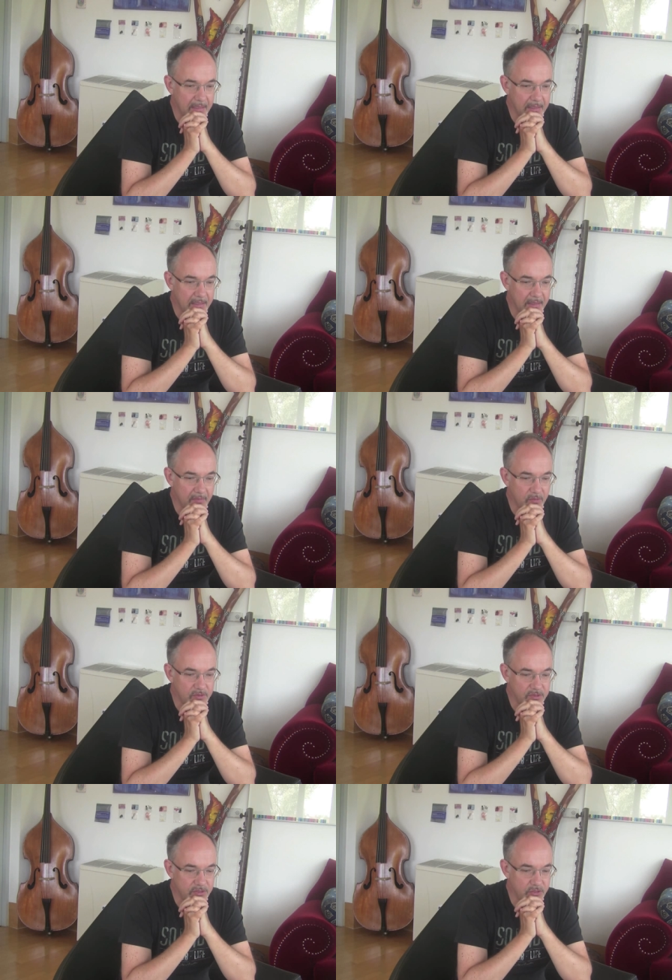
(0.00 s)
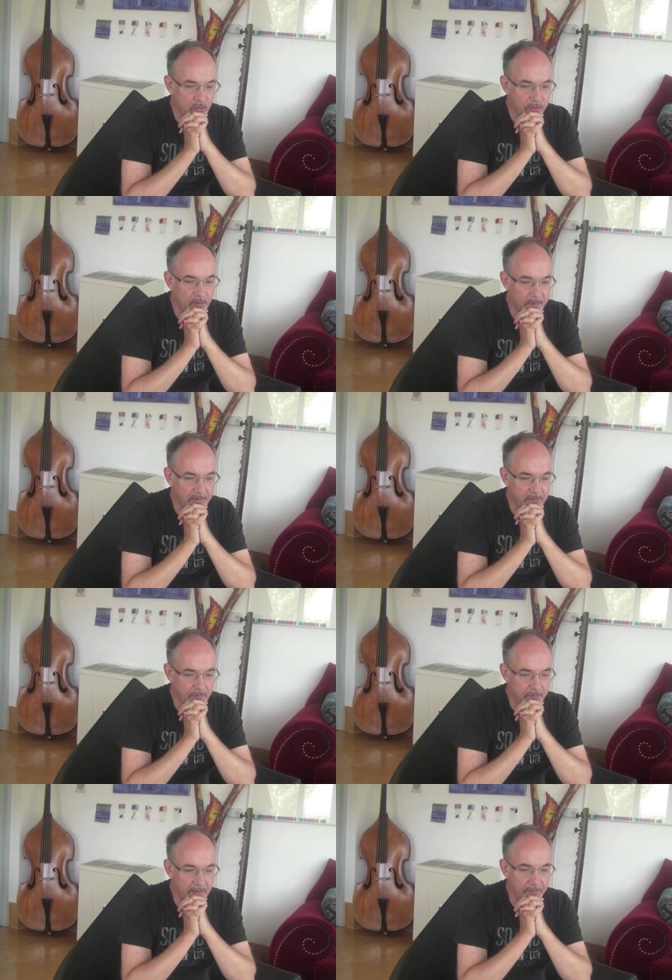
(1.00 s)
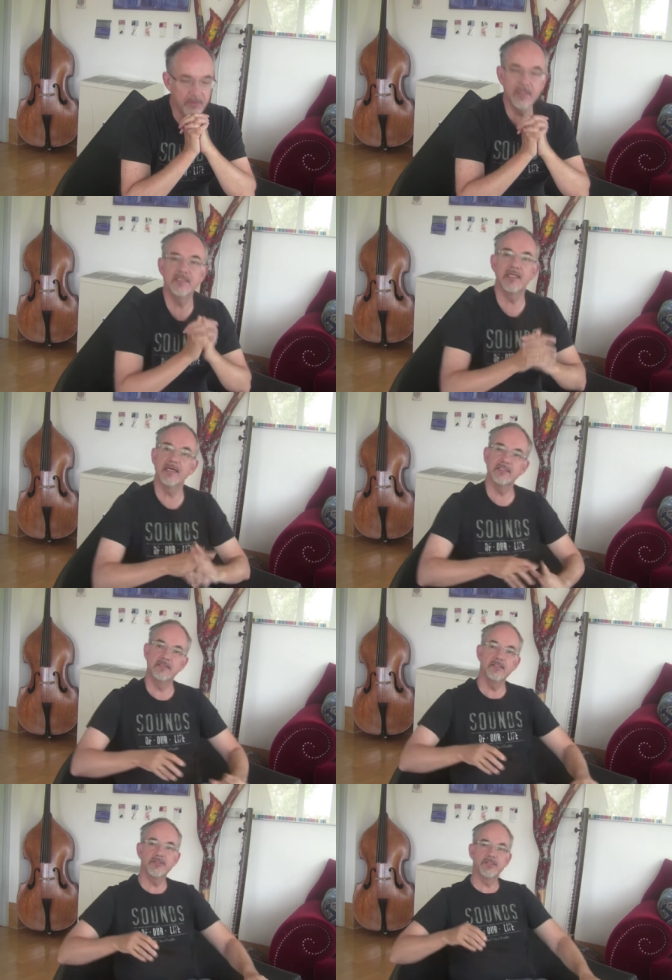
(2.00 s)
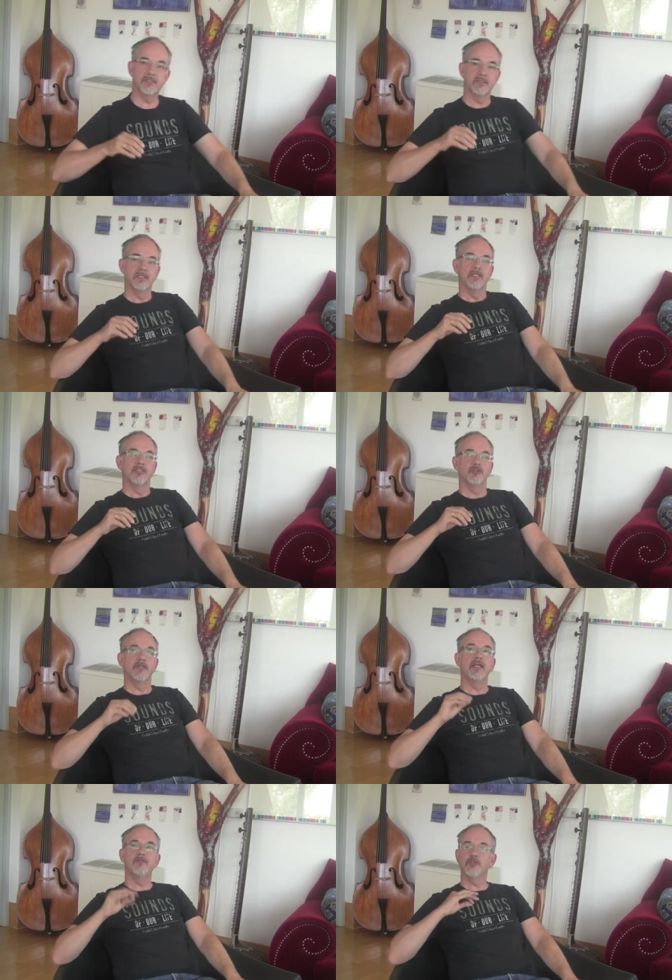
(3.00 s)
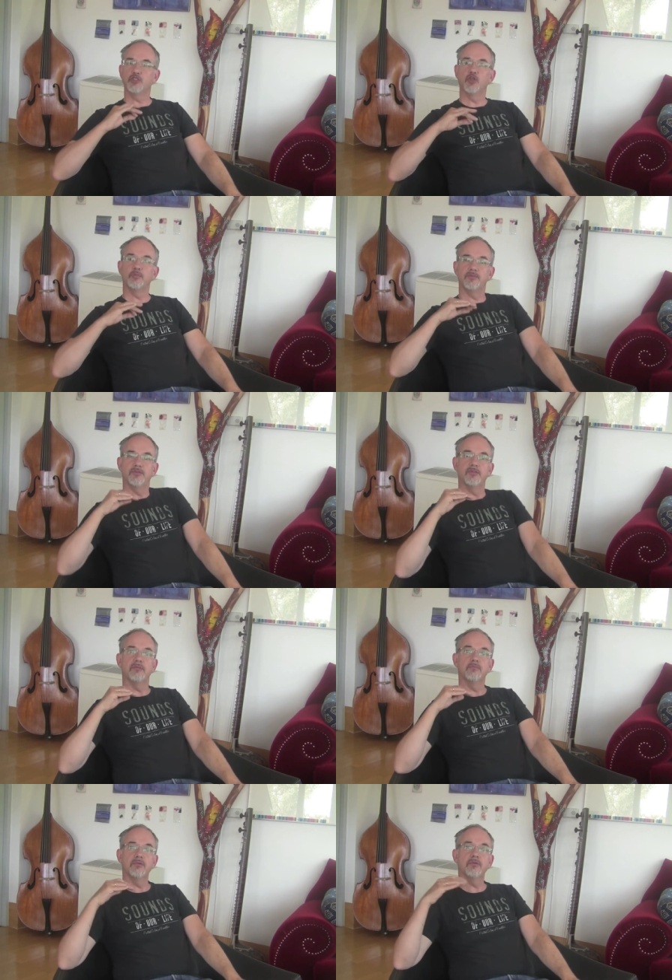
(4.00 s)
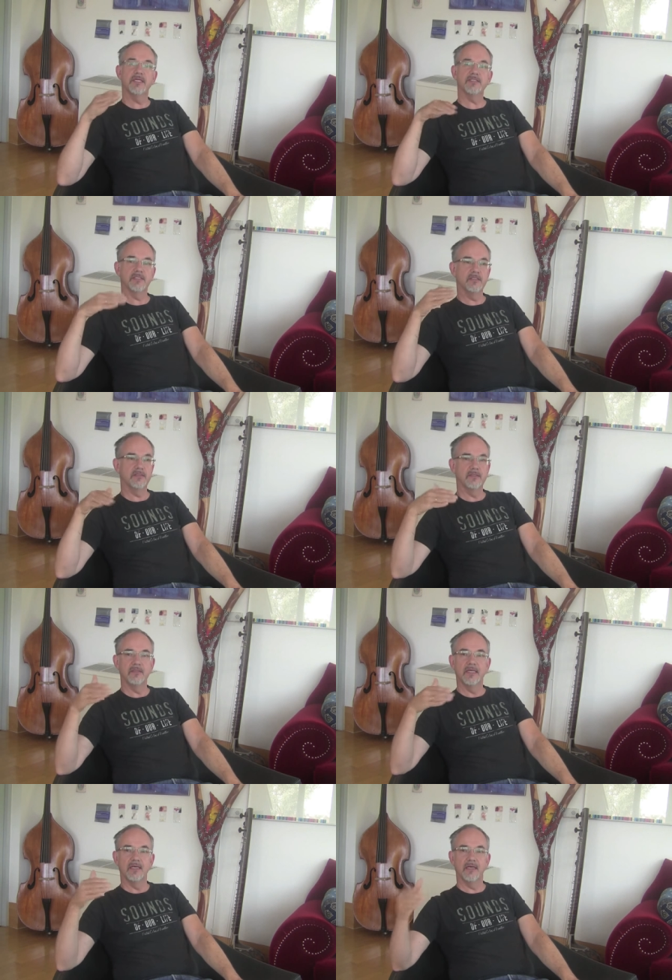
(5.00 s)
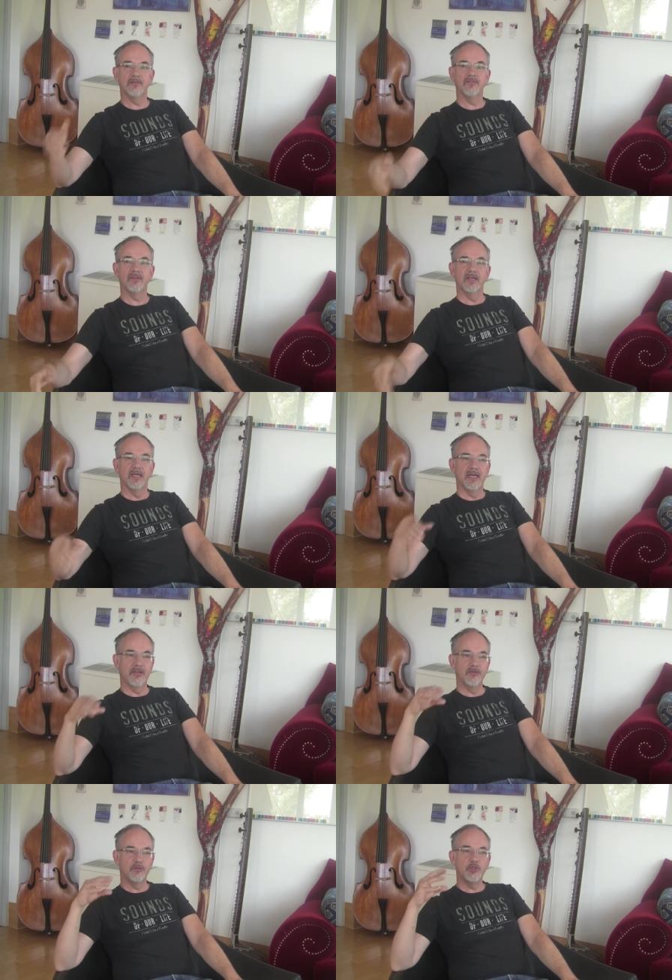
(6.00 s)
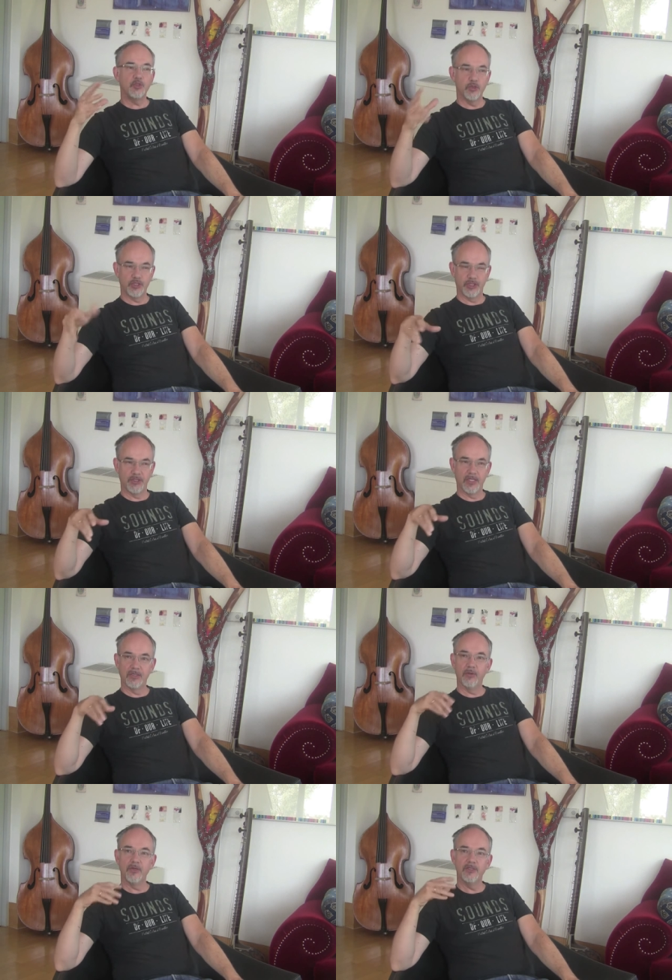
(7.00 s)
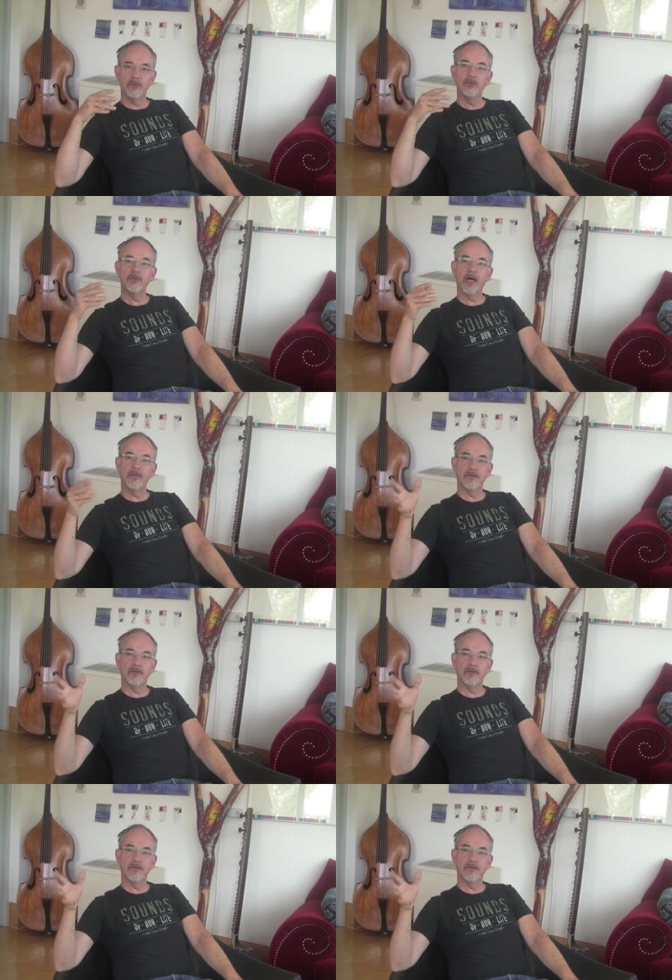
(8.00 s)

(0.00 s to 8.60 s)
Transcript: he was so inventive until his last years. So he never stopped progressing and and to researching and going to new other